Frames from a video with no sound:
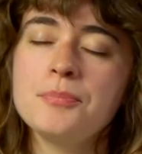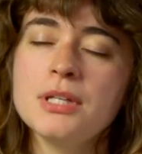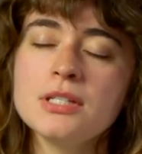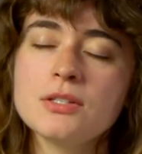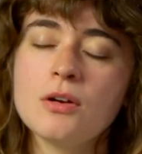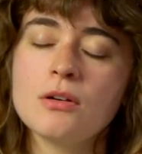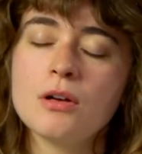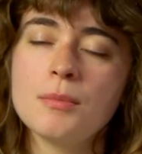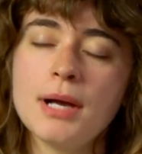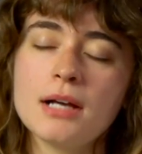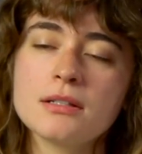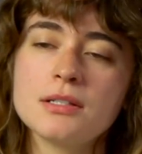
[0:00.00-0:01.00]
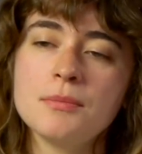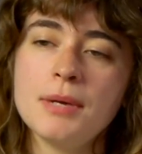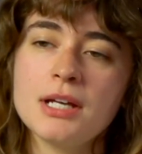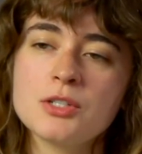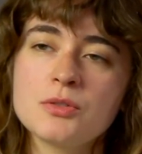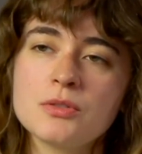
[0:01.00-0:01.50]
Please don't go back to
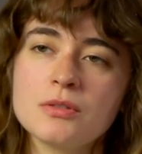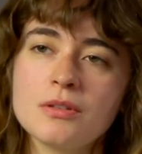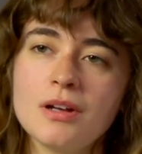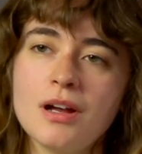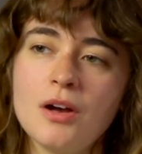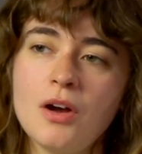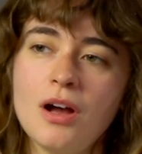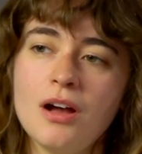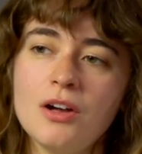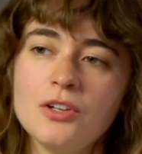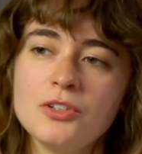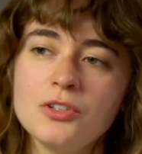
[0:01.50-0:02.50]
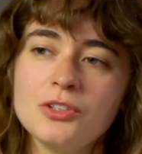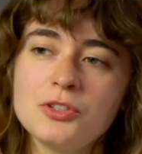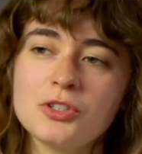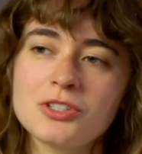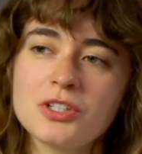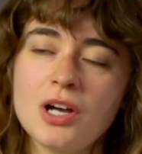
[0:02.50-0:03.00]
base
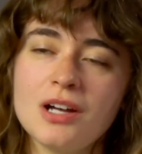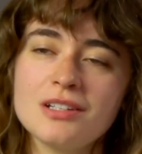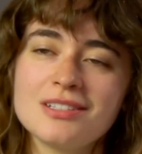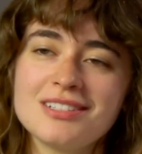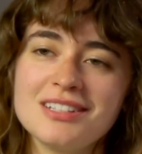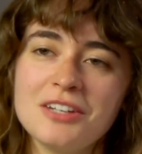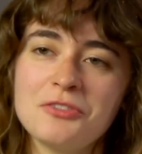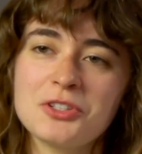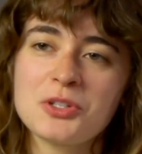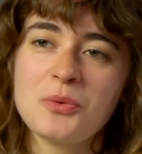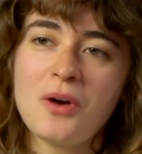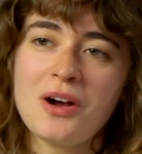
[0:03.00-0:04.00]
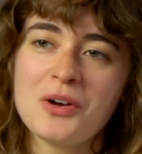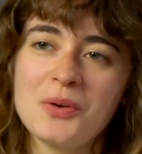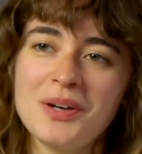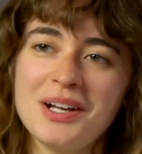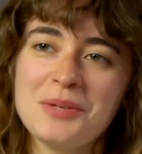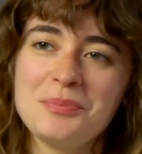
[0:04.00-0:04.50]
just because if it's a walk
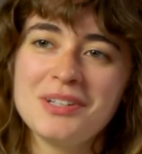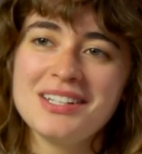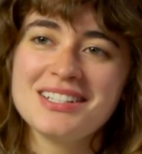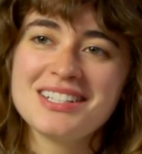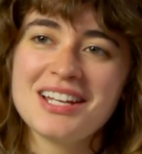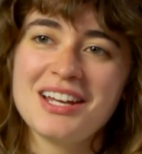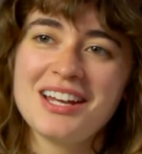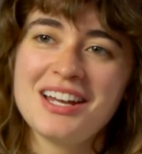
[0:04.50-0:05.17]
away. Please